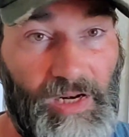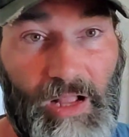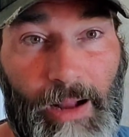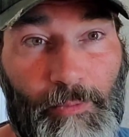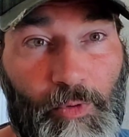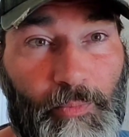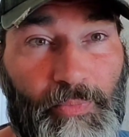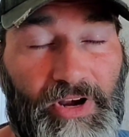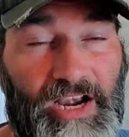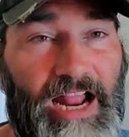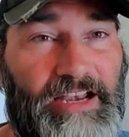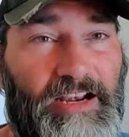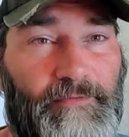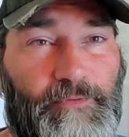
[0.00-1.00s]
I'm going to put it
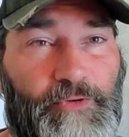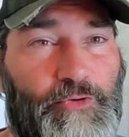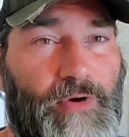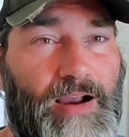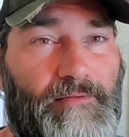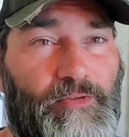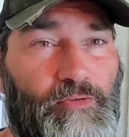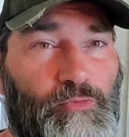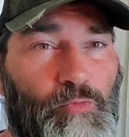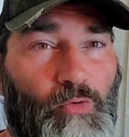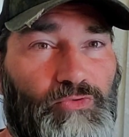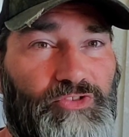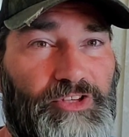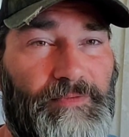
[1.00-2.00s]
out there for whoever
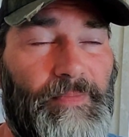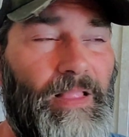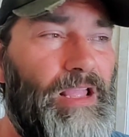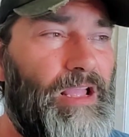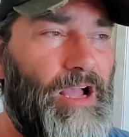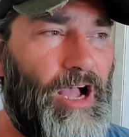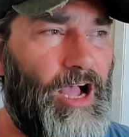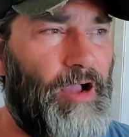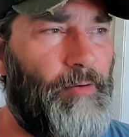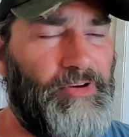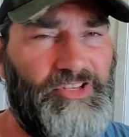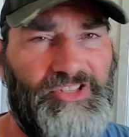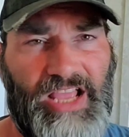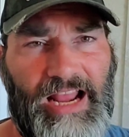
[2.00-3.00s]
wants it.
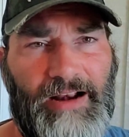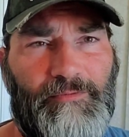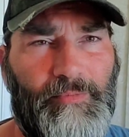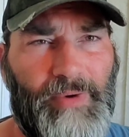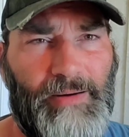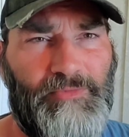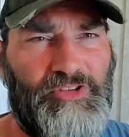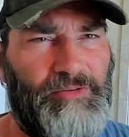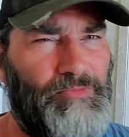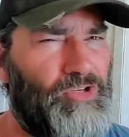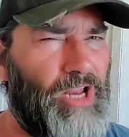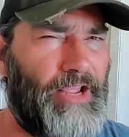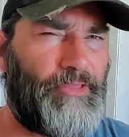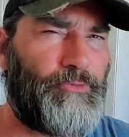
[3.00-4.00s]
When you sign up for membership,
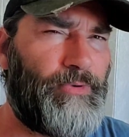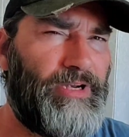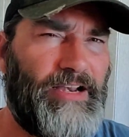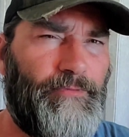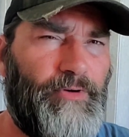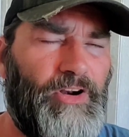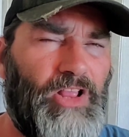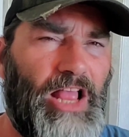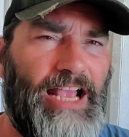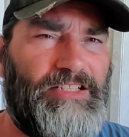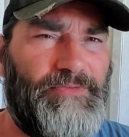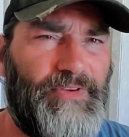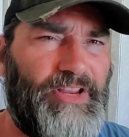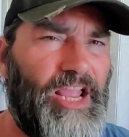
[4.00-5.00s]
there's like 3 different
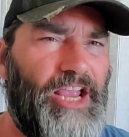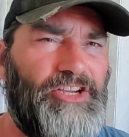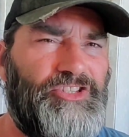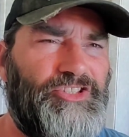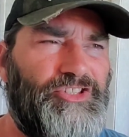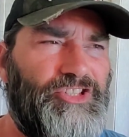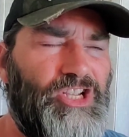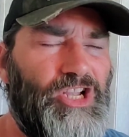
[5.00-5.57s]
classifications.